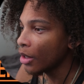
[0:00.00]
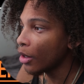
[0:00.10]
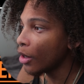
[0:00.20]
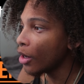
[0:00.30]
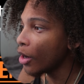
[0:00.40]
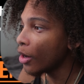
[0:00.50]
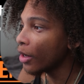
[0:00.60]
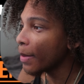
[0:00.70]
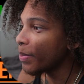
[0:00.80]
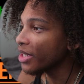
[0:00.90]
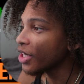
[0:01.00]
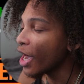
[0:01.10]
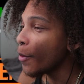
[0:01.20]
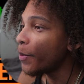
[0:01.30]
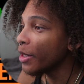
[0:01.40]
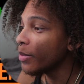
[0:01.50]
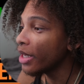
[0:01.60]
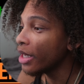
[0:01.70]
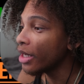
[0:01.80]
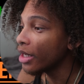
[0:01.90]
Oh, that bitch helping
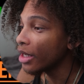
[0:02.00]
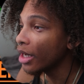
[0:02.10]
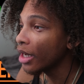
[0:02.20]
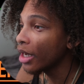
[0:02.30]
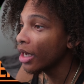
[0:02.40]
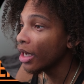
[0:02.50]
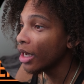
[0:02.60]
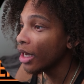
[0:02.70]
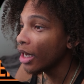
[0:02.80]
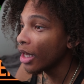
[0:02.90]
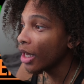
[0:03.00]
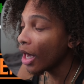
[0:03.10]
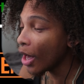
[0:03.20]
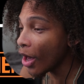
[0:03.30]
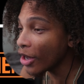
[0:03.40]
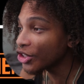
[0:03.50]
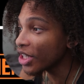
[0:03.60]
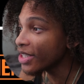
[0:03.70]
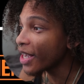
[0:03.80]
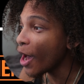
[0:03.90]
me! Oh,
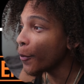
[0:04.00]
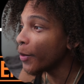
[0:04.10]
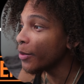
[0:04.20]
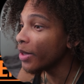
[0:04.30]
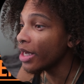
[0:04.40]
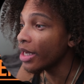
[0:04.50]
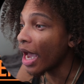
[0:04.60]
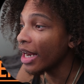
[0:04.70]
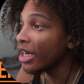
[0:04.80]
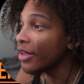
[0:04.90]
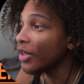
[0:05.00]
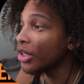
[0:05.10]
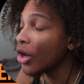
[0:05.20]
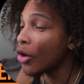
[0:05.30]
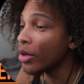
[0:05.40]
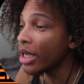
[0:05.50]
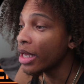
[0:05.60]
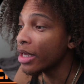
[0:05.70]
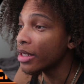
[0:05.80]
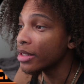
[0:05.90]
she's helping me. I didn't even
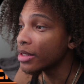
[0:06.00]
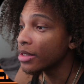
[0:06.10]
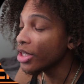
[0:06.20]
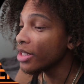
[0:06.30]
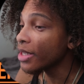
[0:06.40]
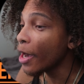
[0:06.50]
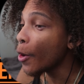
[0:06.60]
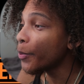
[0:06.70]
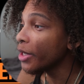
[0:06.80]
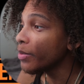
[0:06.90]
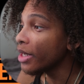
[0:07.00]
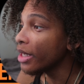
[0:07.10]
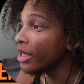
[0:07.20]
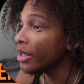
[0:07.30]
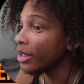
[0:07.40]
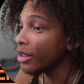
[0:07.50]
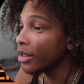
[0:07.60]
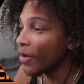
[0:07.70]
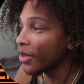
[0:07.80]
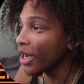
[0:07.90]
notice. She's helping
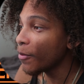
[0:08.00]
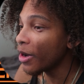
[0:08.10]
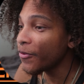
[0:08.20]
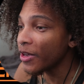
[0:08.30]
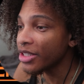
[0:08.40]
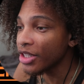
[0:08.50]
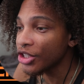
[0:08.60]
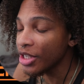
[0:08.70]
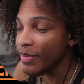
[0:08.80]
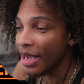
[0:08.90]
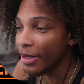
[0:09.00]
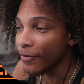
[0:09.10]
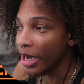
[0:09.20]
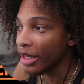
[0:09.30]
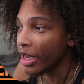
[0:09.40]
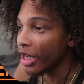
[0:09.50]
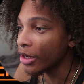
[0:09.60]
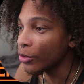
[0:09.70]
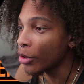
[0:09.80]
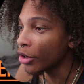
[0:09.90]
me. Okay, what face does she make if I, like,
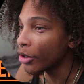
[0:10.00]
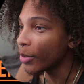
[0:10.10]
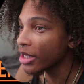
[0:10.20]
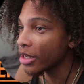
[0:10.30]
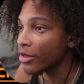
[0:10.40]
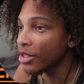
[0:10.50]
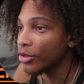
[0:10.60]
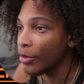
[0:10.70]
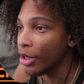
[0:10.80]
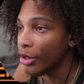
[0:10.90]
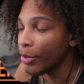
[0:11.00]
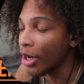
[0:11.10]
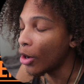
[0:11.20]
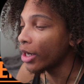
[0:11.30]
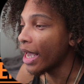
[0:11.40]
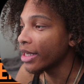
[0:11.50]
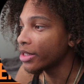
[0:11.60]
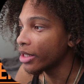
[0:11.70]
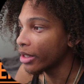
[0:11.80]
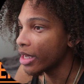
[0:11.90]
ignore her? Because I was ignoring her, but on
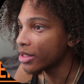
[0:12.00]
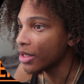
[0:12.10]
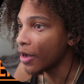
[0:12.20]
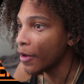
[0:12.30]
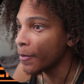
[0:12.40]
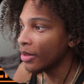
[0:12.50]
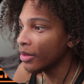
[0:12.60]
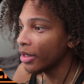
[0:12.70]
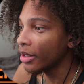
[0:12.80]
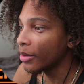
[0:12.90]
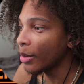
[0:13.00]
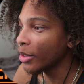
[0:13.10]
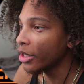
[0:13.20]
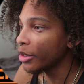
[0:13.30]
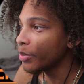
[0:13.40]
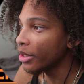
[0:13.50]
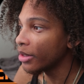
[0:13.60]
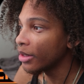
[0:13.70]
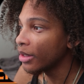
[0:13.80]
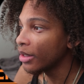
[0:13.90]
accident last time. Okay, I'm gonna click
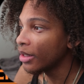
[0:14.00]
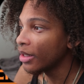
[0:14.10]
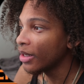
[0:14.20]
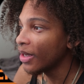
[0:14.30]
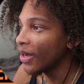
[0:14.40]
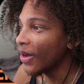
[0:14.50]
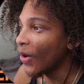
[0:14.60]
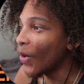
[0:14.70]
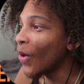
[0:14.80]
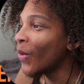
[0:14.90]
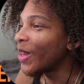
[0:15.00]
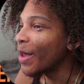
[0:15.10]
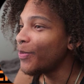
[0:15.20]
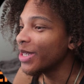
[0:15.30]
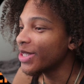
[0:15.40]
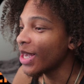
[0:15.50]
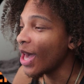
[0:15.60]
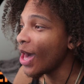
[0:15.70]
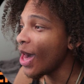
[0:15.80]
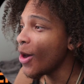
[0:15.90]
B. Oh, that bitch said,
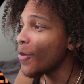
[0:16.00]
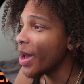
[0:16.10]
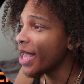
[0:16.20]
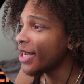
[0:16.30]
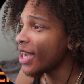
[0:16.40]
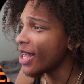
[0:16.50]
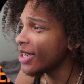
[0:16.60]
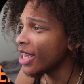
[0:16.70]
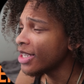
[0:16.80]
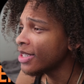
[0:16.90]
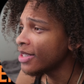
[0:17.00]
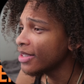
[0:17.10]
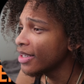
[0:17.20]
oh my goodness.